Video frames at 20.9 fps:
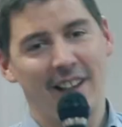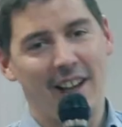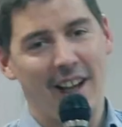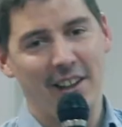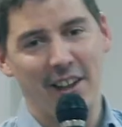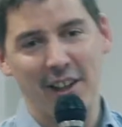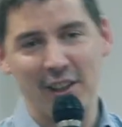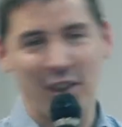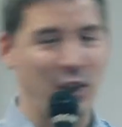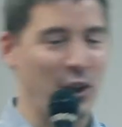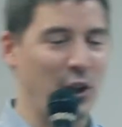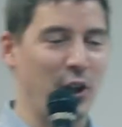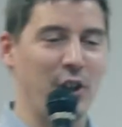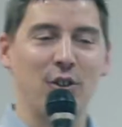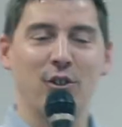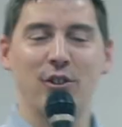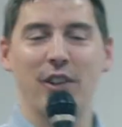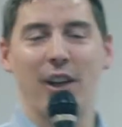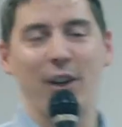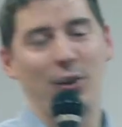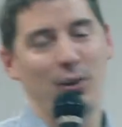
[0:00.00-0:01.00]
And then they're going
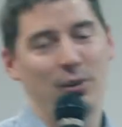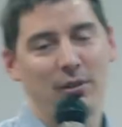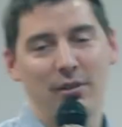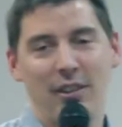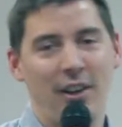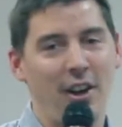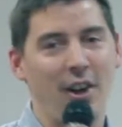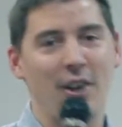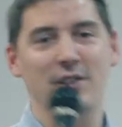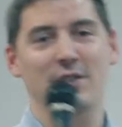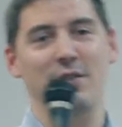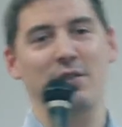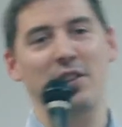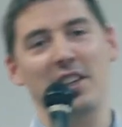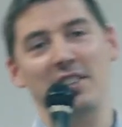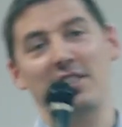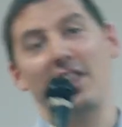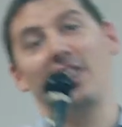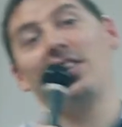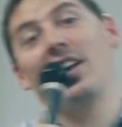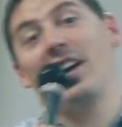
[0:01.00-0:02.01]
to tell you lots of
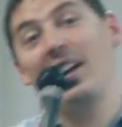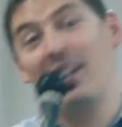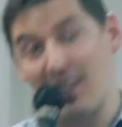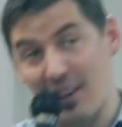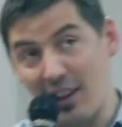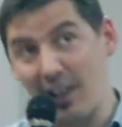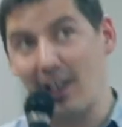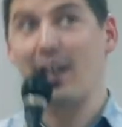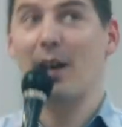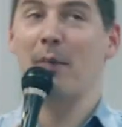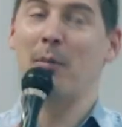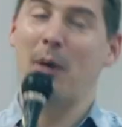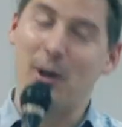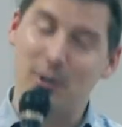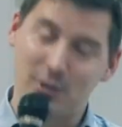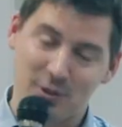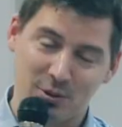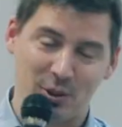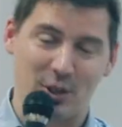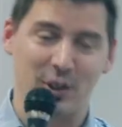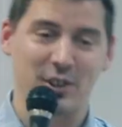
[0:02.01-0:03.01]
things that they think
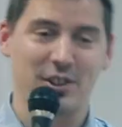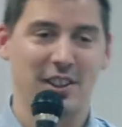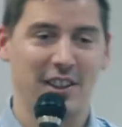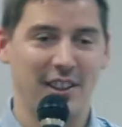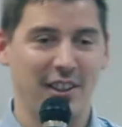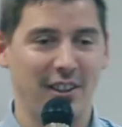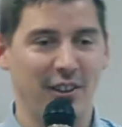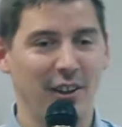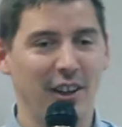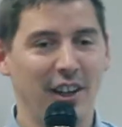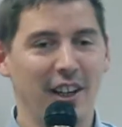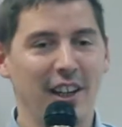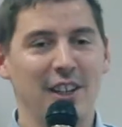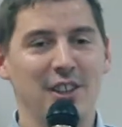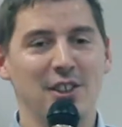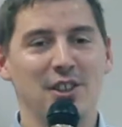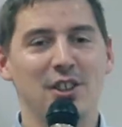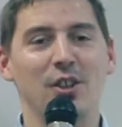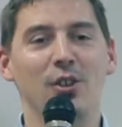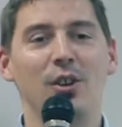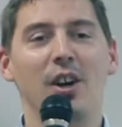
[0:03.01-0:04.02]
about Russia, you know.
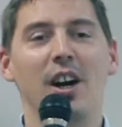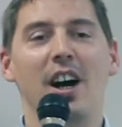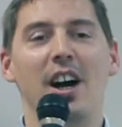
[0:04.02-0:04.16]
So